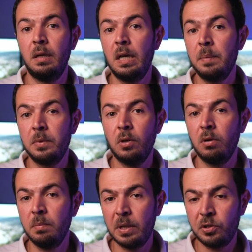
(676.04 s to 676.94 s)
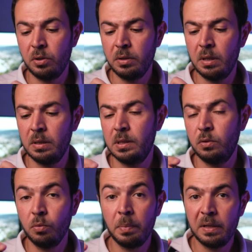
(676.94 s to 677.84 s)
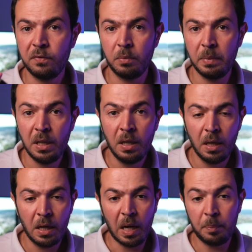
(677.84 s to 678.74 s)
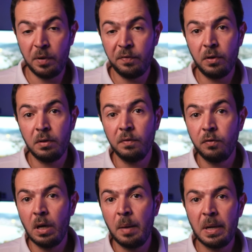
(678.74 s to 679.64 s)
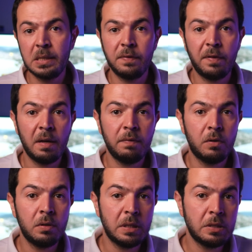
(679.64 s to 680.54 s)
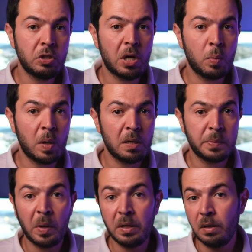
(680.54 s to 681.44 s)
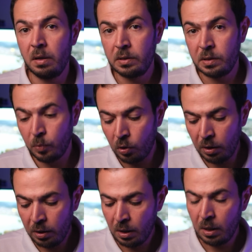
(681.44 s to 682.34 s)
clipped on my shirt. It's too big for me. I prefer the full aim X5 or the DJI wireless mic. They are smaller.